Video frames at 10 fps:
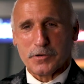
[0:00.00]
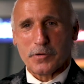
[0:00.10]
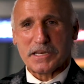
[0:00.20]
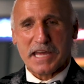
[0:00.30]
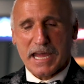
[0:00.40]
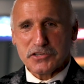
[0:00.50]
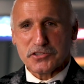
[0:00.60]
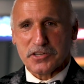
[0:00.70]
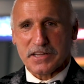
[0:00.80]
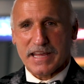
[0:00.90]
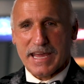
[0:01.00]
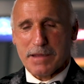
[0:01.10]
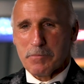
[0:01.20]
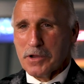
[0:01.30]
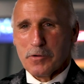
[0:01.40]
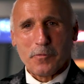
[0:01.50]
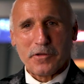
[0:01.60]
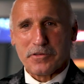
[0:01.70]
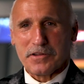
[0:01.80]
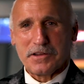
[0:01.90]
you know, engaged in the game,
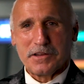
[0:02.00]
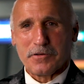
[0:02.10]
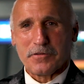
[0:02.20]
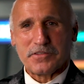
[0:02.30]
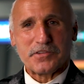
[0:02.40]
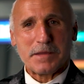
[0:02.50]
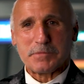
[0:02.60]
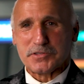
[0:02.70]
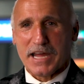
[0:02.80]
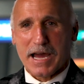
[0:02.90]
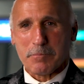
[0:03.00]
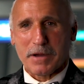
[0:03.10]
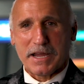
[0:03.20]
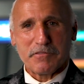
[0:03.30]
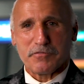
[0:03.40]
whether the, you know, the team is down by